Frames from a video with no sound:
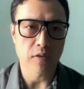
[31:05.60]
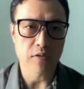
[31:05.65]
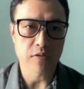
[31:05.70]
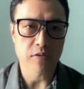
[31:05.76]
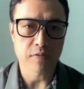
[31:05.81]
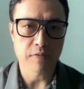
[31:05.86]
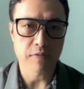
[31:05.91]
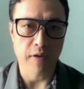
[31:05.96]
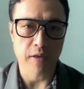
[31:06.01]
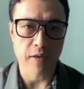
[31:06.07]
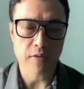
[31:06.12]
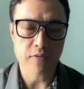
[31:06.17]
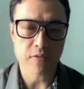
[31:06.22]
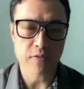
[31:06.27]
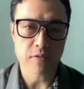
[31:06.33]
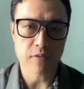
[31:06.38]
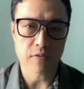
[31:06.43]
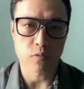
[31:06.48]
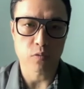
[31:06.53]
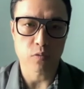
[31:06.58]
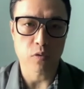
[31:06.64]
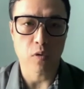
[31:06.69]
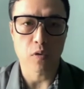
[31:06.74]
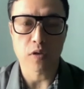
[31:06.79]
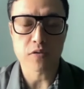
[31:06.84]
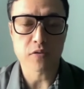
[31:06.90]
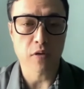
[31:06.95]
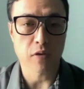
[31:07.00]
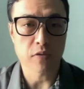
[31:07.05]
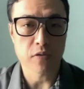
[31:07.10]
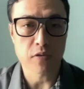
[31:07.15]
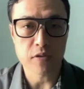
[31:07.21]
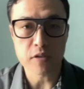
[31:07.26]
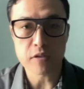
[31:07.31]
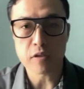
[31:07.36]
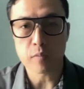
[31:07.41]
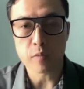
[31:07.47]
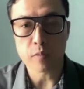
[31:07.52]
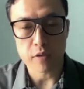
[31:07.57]
these effects, we're already starting to
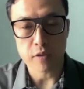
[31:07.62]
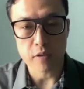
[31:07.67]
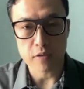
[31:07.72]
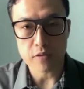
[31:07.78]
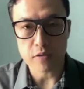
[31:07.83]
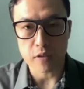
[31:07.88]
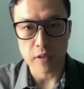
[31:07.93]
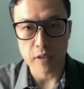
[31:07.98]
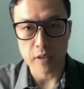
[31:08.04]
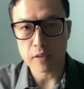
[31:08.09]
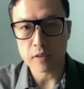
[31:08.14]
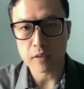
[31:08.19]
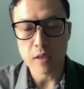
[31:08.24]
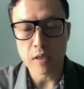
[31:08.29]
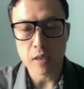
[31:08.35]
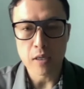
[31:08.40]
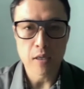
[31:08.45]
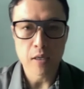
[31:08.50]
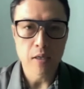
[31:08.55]
see some of this in